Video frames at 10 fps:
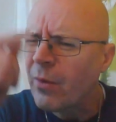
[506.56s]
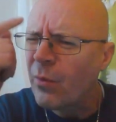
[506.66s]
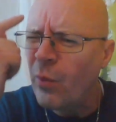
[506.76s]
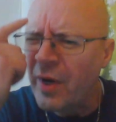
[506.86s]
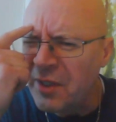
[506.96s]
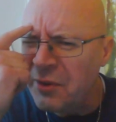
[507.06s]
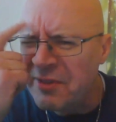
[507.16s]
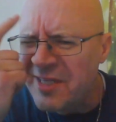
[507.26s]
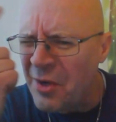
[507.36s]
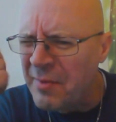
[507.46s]
what can you
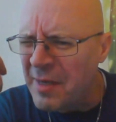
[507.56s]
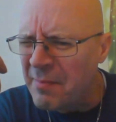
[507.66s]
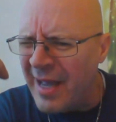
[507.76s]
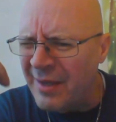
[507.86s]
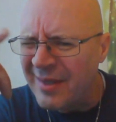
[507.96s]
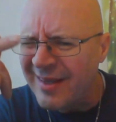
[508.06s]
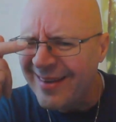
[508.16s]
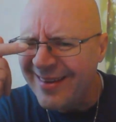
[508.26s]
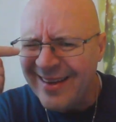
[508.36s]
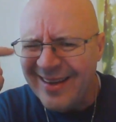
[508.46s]
tell me about
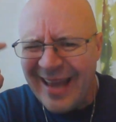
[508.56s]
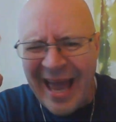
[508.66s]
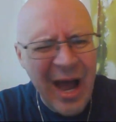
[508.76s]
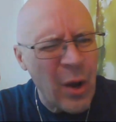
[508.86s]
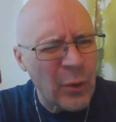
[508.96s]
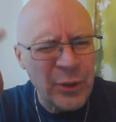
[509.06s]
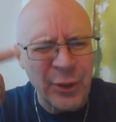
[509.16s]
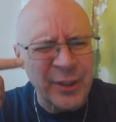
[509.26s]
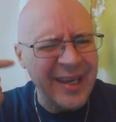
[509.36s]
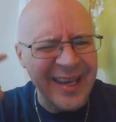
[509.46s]
how
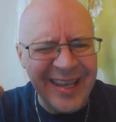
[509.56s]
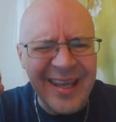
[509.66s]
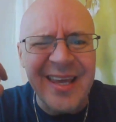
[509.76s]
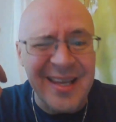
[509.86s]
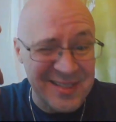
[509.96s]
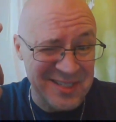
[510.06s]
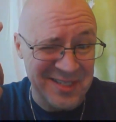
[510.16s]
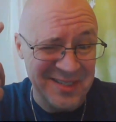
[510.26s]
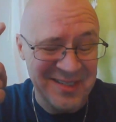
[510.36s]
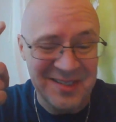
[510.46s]
Cookie
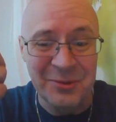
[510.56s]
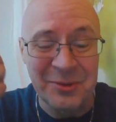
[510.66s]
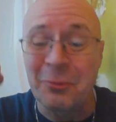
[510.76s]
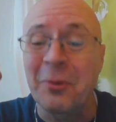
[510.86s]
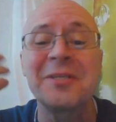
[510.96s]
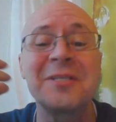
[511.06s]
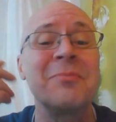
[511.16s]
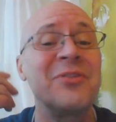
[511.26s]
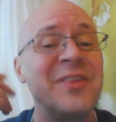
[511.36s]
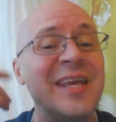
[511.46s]
is? You know, what are some
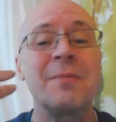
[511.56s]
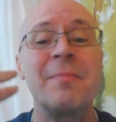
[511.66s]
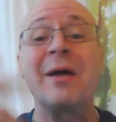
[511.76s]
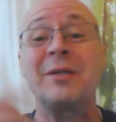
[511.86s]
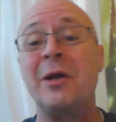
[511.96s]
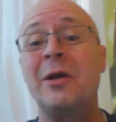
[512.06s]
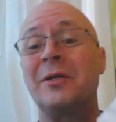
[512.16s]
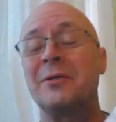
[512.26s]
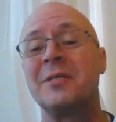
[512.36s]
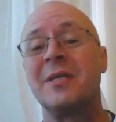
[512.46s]
things about
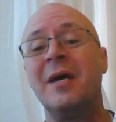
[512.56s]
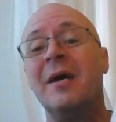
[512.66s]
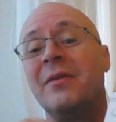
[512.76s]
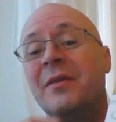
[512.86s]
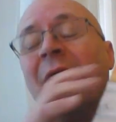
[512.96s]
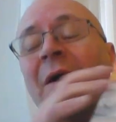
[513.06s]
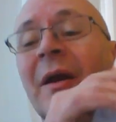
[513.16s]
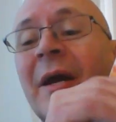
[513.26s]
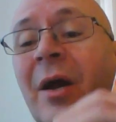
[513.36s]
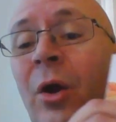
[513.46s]
characters, or
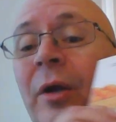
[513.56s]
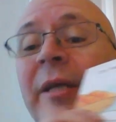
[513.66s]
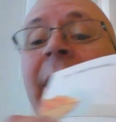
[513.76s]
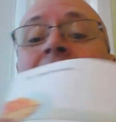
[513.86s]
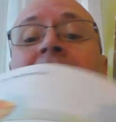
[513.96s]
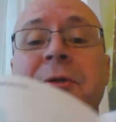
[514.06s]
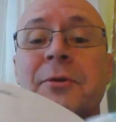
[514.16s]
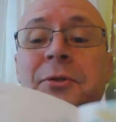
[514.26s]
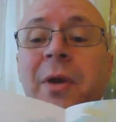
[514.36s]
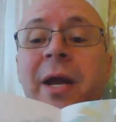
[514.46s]
her character
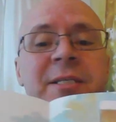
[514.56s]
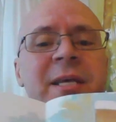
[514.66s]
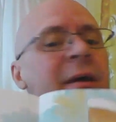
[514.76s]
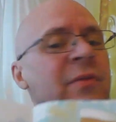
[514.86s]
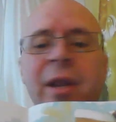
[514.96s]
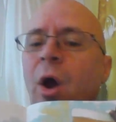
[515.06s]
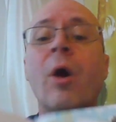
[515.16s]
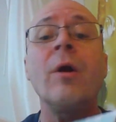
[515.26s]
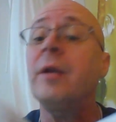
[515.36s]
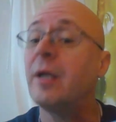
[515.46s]
traits that
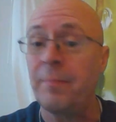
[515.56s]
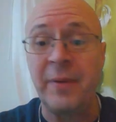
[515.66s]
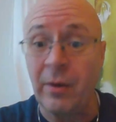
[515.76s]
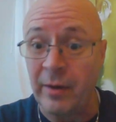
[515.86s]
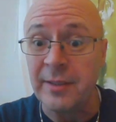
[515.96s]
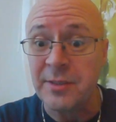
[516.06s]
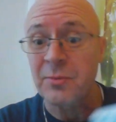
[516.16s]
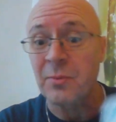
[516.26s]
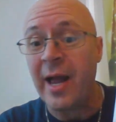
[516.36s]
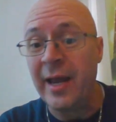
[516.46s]
aren't appearance,
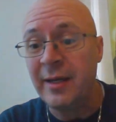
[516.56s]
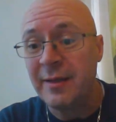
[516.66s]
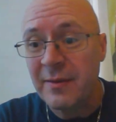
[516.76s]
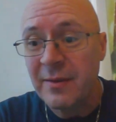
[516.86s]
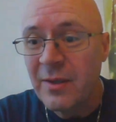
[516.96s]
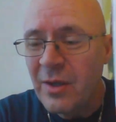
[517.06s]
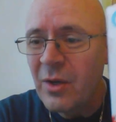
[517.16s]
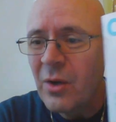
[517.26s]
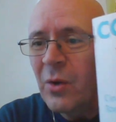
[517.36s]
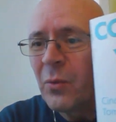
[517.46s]
right?
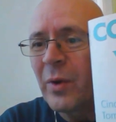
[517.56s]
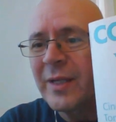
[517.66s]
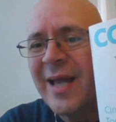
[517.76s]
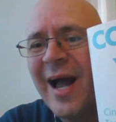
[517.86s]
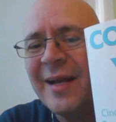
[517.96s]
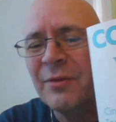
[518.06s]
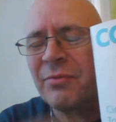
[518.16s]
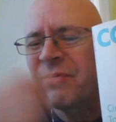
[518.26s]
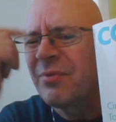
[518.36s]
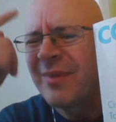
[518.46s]
What kind
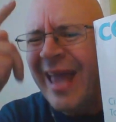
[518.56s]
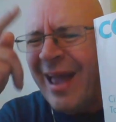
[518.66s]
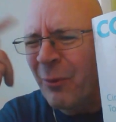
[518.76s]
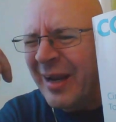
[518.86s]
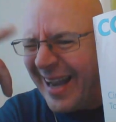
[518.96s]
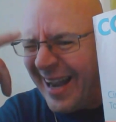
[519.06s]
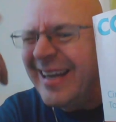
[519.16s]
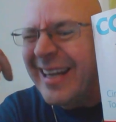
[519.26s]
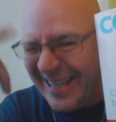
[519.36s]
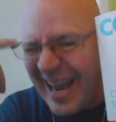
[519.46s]

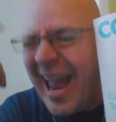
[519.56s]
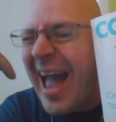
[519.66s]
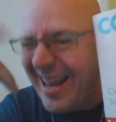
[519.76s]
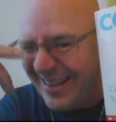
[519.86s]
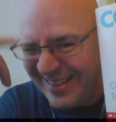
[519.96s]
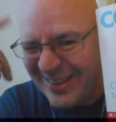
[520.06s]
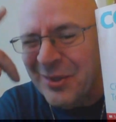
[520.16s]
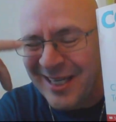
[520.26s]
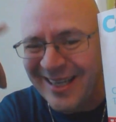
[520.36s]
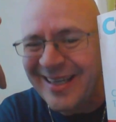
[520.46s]
of cat or
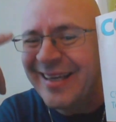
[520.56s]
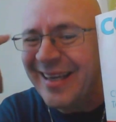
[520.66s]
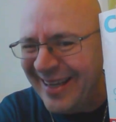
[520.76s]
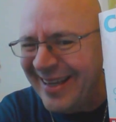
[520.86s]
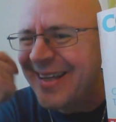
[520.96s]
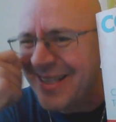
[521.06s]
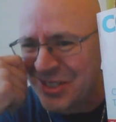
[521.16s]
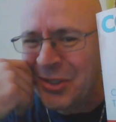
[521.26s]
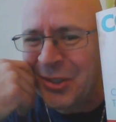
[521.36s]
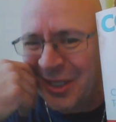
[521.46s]
kitten is
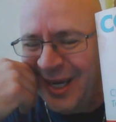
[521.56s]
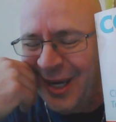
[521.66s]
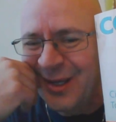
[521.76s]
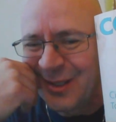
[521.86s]
Cookie?